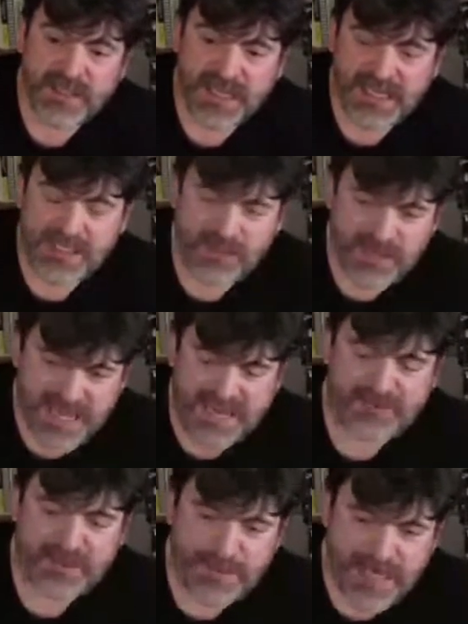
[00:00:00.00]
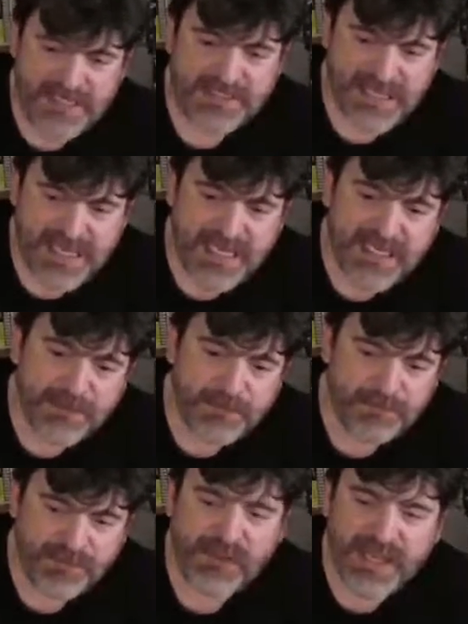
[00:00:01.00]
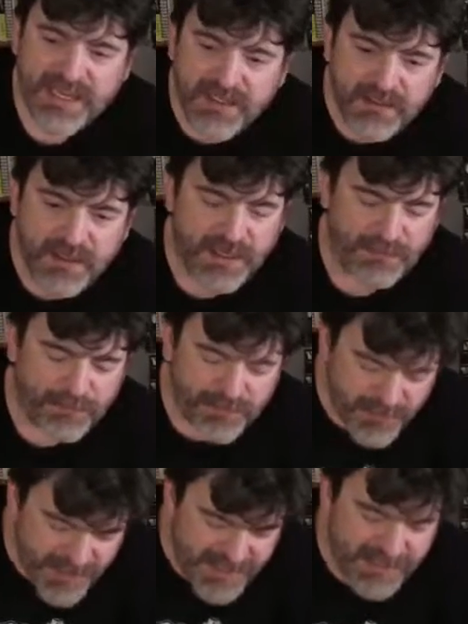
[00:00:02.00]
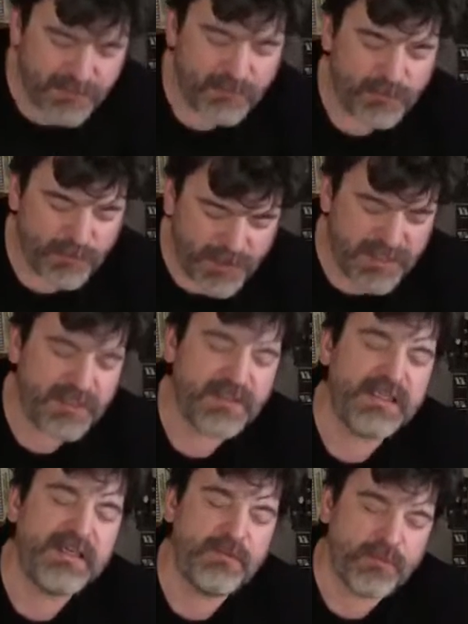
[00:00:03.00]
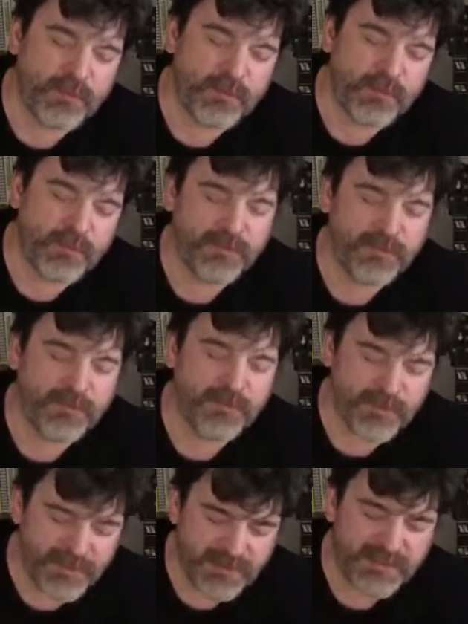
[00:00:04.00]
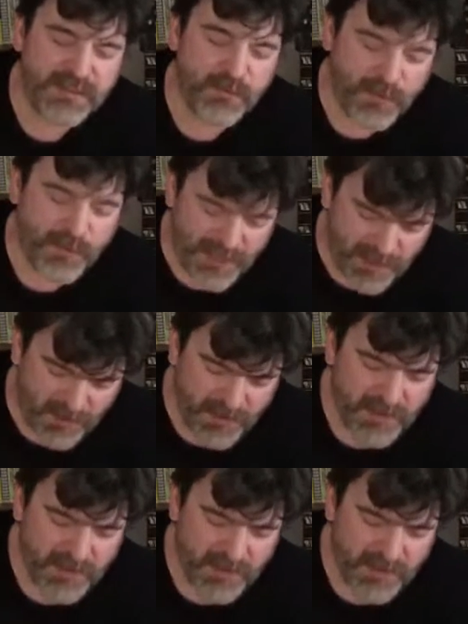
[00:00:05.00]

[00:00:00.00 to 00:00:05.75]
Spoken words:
and you're having a bad day, play it, and play it really, really, really well.